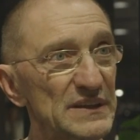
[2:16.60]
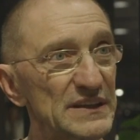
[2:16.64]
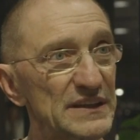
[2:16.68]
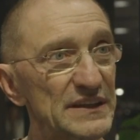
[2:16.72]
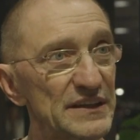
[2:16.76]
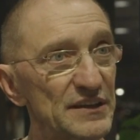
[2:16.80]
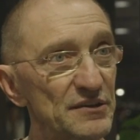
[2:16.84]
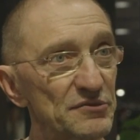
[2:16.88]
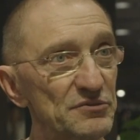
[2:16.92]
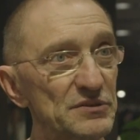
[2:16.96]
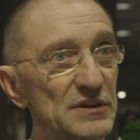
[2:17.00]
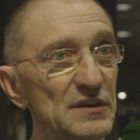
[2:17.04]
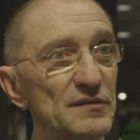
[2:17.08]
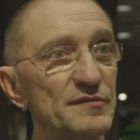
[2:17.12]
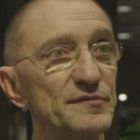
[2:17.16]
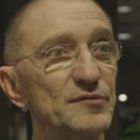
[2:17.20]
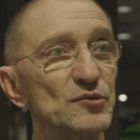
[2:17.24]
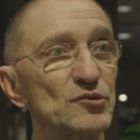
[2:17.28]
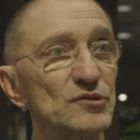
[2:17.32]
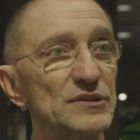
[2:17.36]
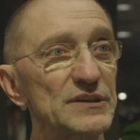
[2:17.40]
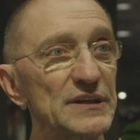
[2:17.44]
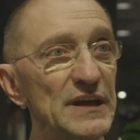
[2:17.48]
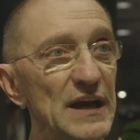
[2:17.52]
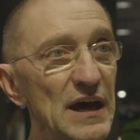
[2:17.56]
material
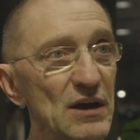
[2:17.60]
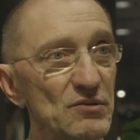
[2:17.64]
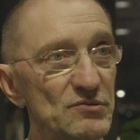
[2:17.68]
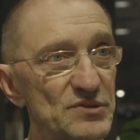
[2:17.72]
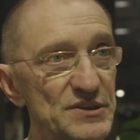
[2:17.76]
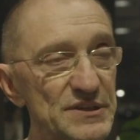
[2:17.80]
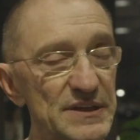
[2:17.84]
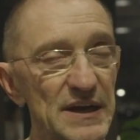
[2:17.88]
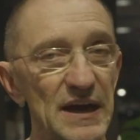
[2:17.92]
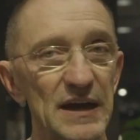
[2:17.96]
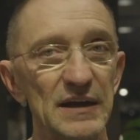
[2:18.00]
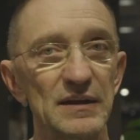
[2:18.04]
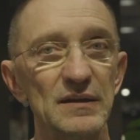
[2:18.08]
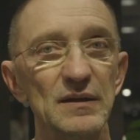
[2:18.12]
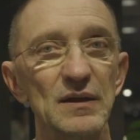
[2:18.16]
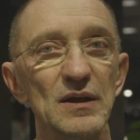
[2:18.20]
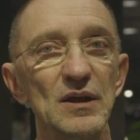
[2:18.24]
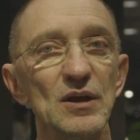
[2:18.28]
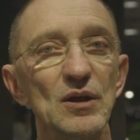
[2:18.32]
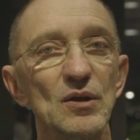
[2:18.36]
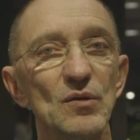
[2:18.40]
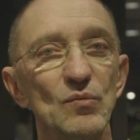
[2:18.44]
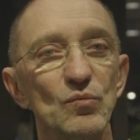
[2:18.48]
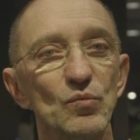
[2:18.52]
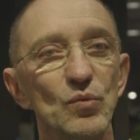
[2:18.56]
for the outside.
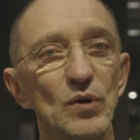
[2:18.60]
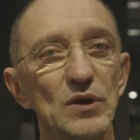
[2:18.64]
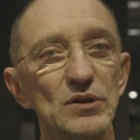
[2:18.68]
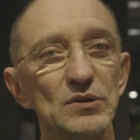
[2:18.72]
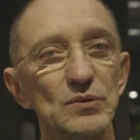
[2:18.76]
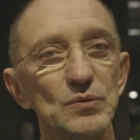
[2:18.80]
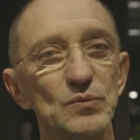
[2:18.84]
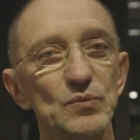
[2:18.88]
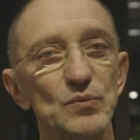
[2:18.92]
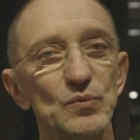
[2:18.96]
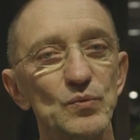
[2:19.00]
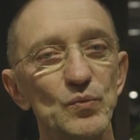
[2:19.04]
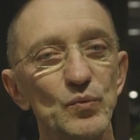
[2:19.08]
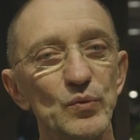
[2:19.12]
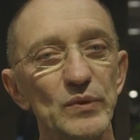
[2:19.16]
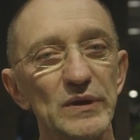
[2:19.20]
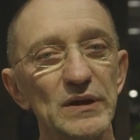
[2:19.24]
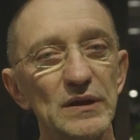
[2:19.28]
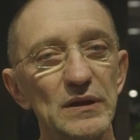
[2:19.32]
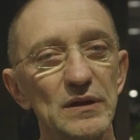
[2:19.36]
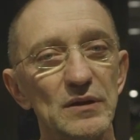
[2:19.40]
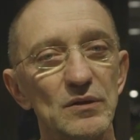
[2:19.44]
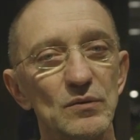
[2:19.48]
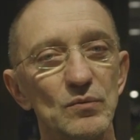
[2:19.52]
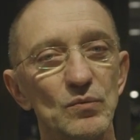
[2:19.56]
What
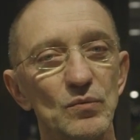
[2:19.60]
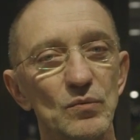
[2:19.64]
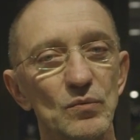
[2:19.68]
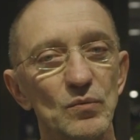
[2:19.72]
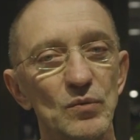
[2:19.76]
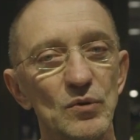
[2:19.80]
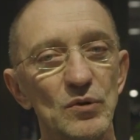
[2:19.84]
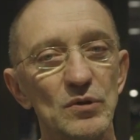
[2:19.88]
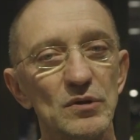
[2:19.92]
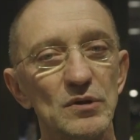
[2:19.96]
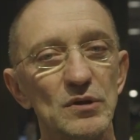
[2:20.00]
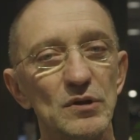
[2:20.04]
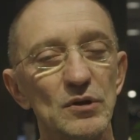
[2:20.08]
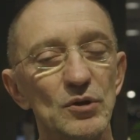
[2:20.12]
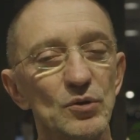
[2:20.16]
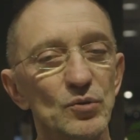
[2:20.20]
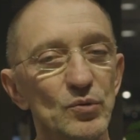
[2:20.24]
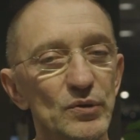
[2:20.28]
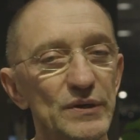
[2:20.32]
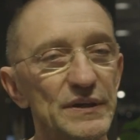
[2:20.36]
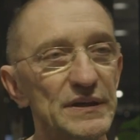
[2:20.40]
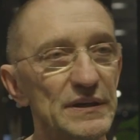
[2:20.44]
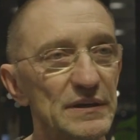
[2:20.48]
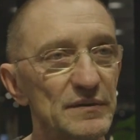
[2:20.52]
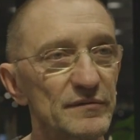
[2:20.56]
we were
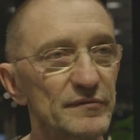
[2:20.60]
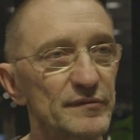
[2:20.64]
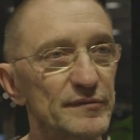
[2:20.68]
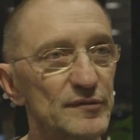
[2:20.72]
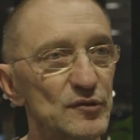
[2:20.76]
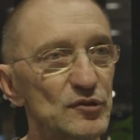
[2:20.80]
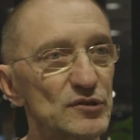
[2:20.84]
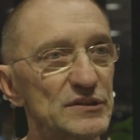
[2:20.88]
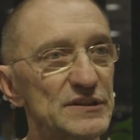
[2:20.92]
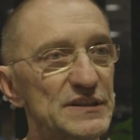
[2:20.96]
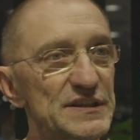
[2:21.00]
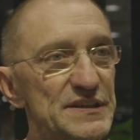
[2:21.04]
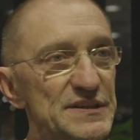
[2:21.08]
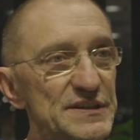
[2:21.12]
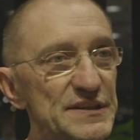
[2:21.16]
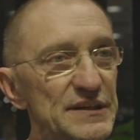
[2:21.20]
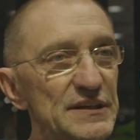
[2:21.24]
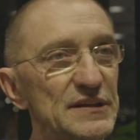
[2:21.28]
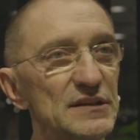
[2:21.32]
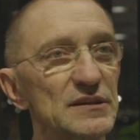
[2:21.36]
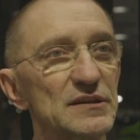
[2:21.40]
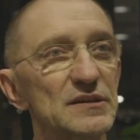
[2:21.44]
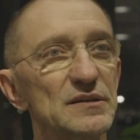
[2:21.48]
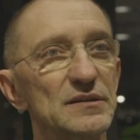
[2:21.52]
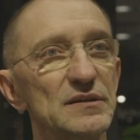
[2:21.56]
looking for this
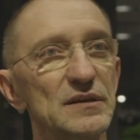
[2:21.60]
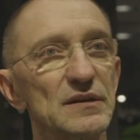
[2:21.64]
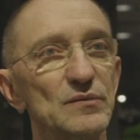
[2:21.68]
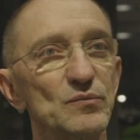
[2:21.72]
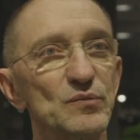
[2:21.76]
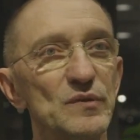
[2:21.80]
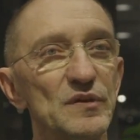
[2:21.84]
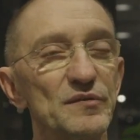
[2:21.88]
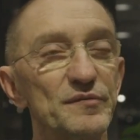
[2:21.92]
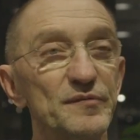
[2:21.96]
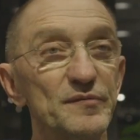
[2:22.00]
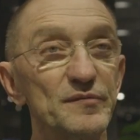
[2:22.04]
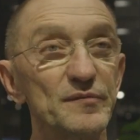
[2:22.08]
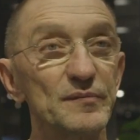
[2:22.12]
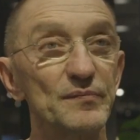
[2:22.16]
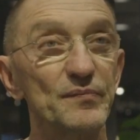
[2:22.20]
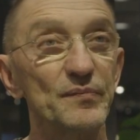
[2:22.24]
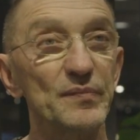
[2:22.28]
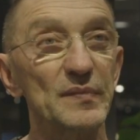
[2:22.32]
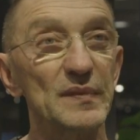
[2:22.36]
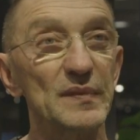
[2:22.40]
year, with